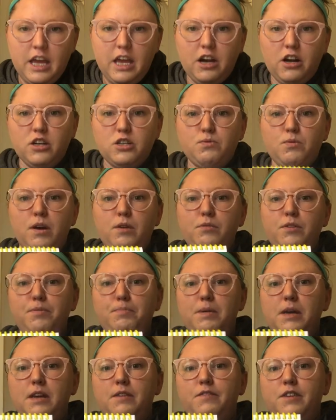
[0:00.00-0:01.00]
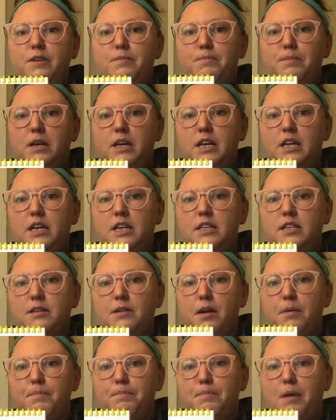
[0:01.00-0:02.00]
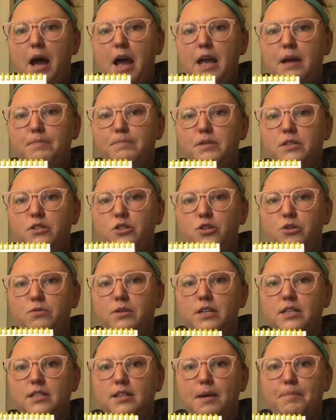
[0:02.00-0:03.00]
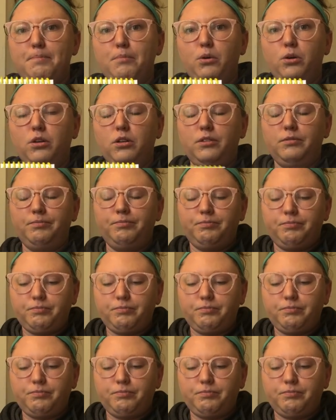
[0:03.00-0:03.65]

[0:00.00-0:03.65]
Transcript: Here's one with PVP pipes to assemble.